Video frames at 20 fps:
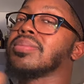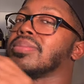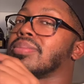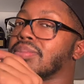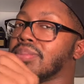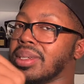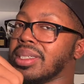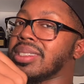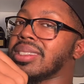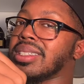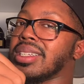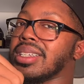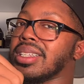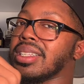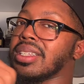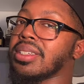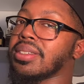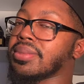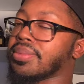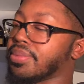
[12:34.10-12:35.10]
but
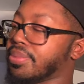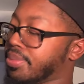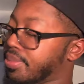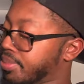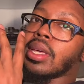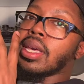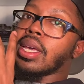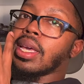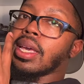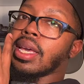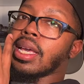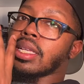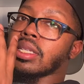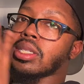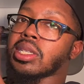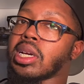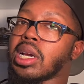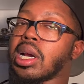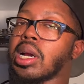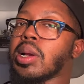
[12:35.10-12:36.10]
subtly. In
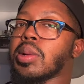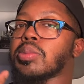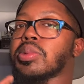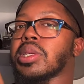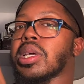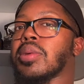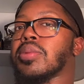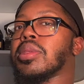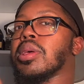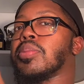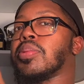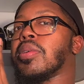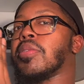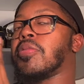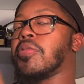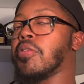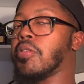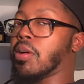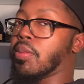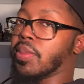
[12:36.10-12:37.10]
terms of the
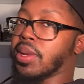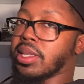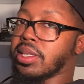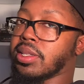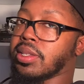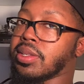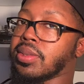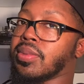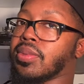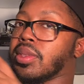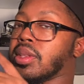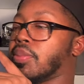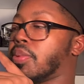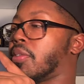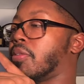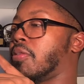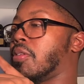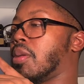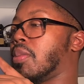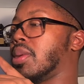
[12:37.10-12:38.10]
performance, the
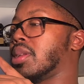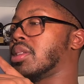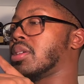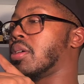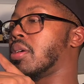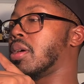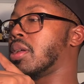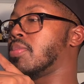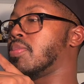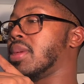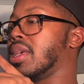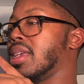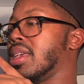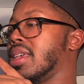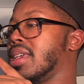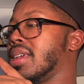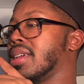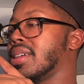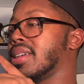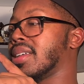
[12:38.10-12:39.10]
performance on
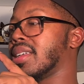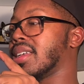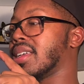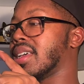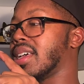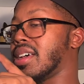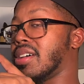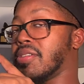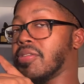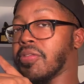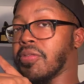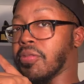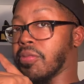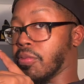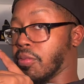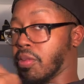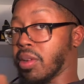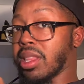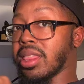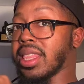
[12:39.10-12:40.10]
me
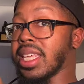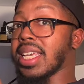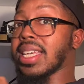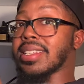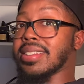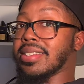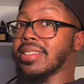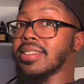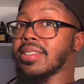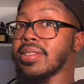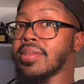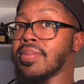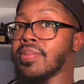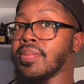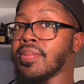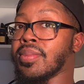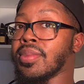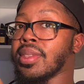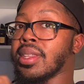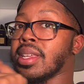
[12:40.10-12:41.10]
with this
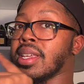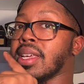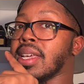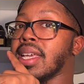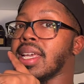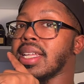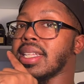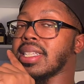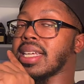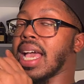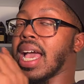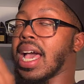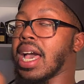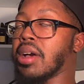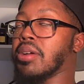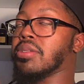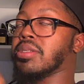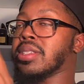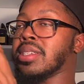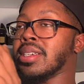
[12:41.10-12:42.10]
is
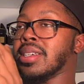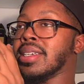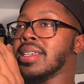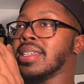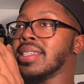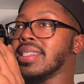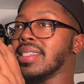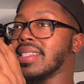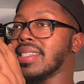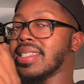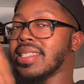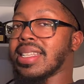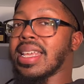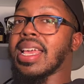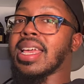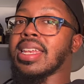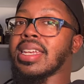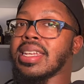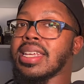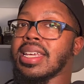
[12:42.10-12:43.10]

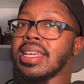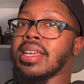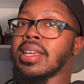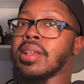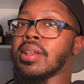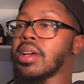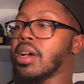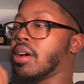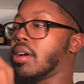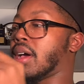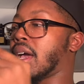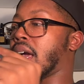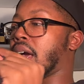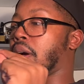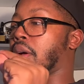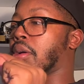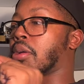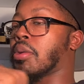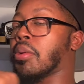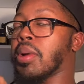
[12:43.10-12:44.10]
outstanding on
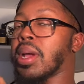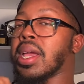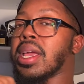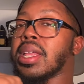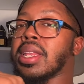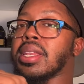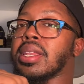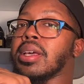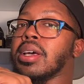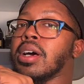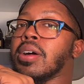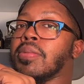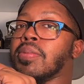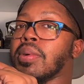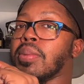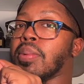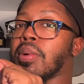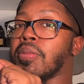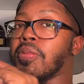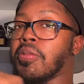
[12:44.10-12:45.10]
how great of
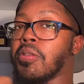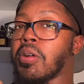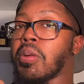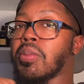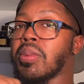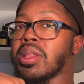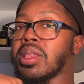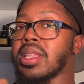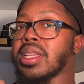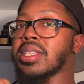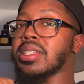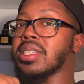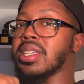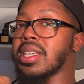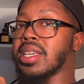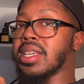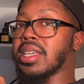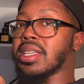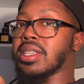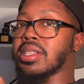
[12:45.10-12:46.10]
a performer this
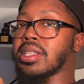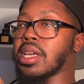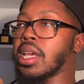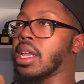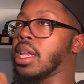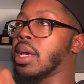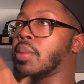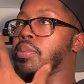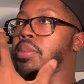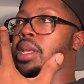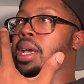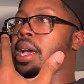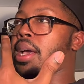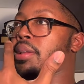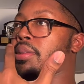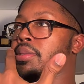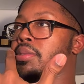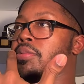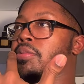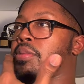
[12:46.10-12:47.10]
is. And I'm not
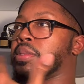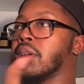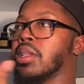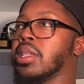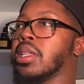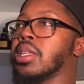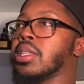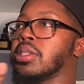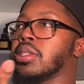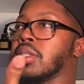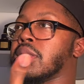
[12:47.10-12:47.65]
really,